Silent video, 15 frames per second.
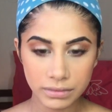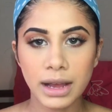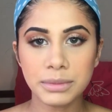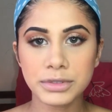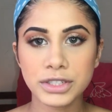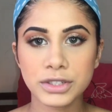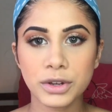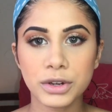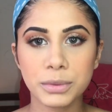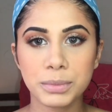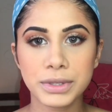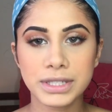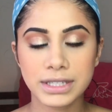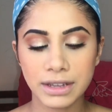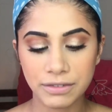I'm just going to
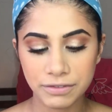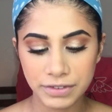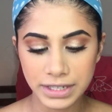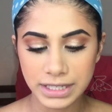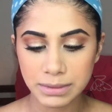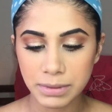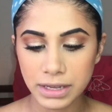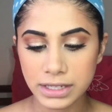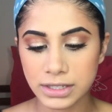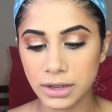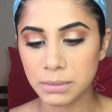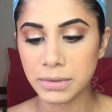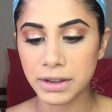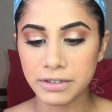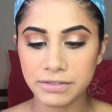put some Fix Plus
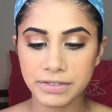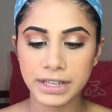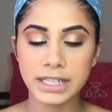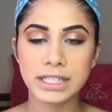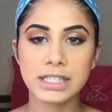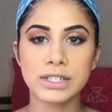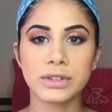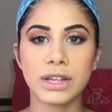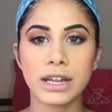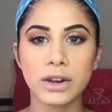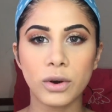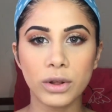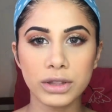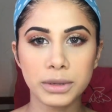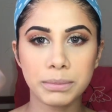on my face so that
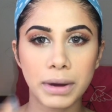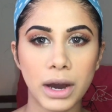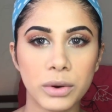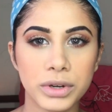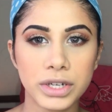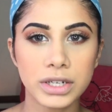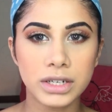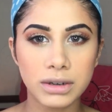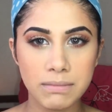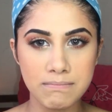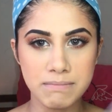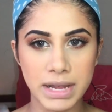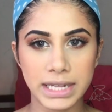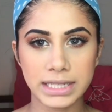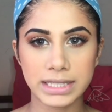all the powder
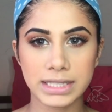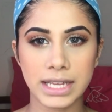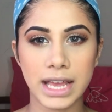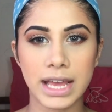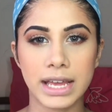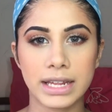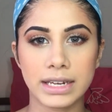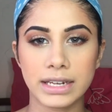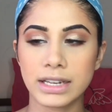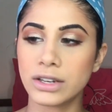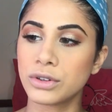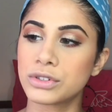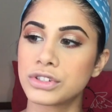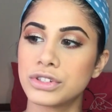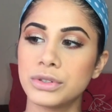melts and it
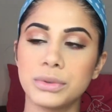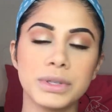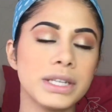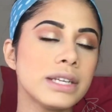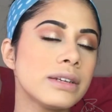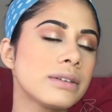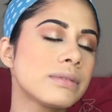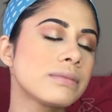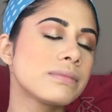looks dewy.